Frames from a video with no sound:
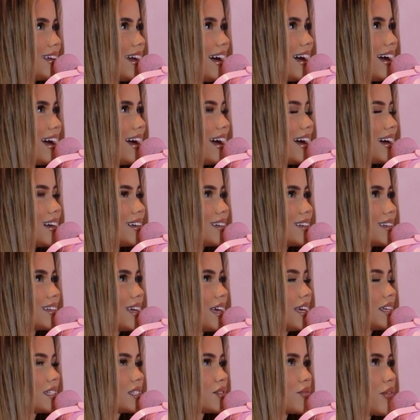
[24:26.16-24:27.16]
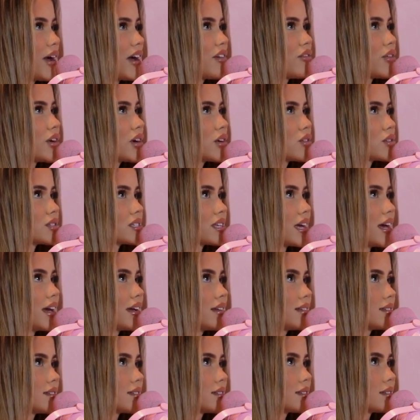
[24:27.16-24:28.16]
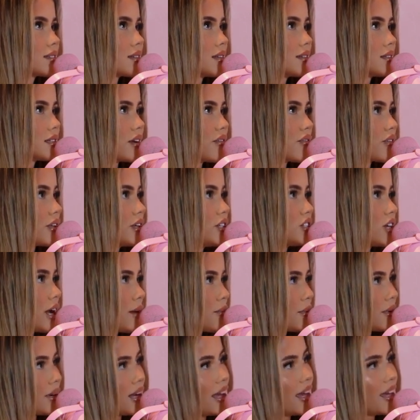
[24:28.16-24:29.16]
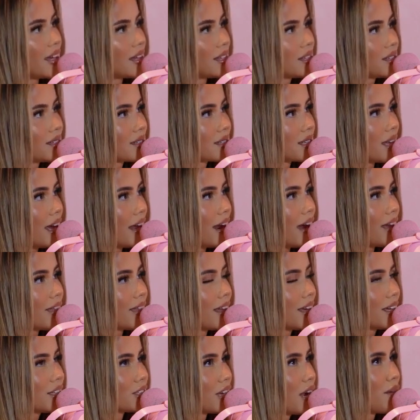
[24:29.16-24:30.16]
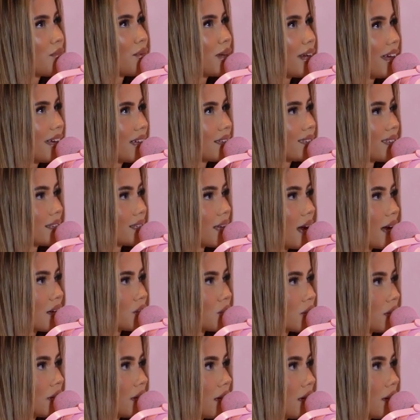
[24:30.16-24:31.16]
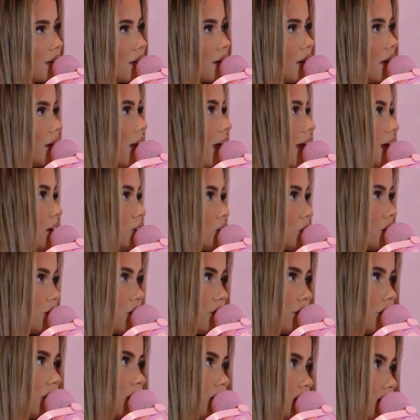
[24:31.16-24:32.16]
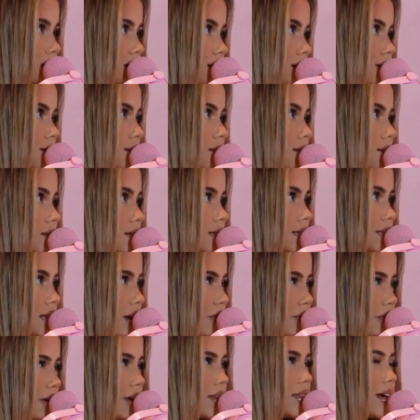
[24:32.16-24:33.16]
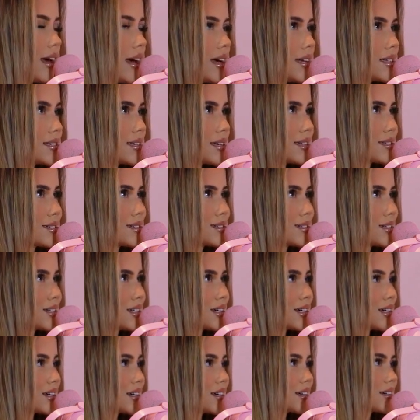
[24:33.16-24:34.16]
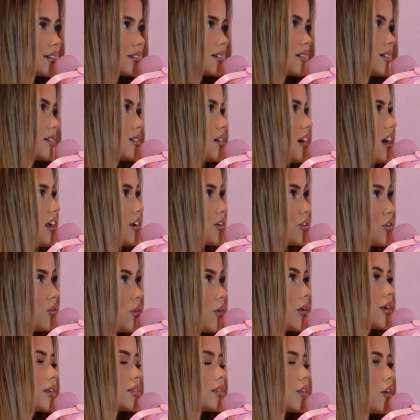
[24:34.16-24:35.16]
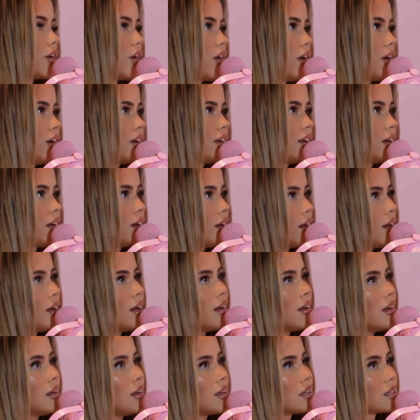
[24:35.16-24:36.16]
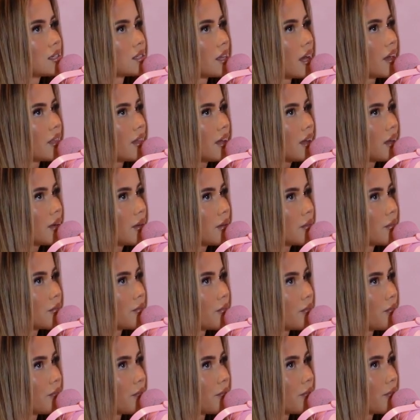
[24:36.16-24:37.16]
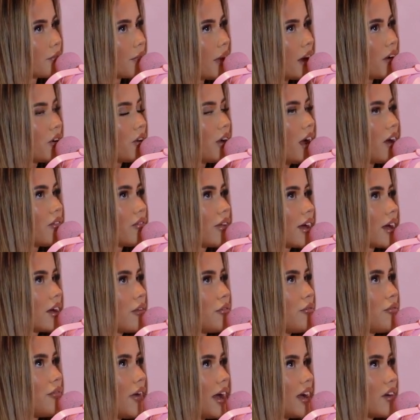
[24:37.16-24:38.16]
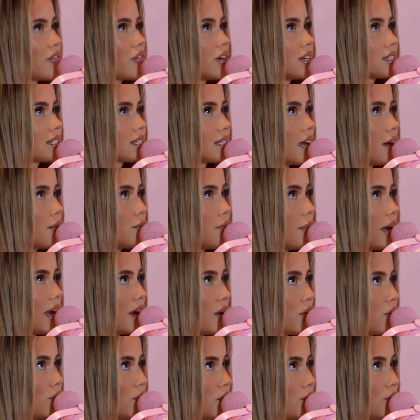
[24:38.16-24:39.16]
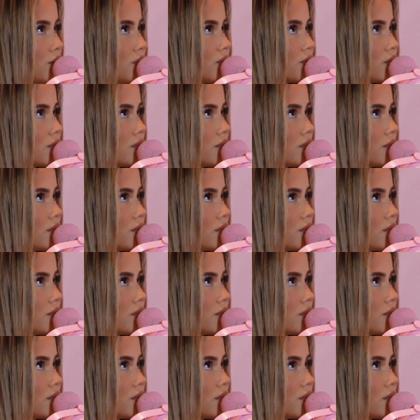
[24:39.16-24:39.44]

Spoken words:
Yeah, his favorite cuisine's definitely Japanese, and I think Japanese is actually an Asian food is definitely the easiest to kind of cook and learn. So I think I don't have like a favorite set meal.